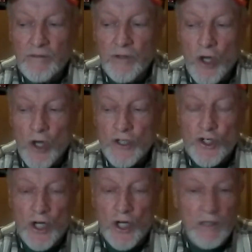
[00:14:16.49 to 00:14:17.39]
large
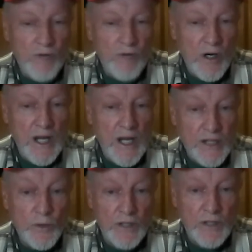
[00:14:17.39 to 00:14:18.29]
chunk of our
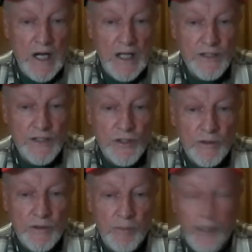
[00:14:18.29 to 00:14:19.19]
class went to college
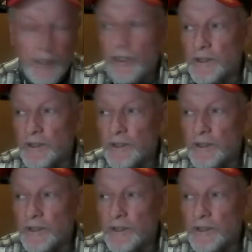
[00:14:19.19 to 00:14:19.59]
compared to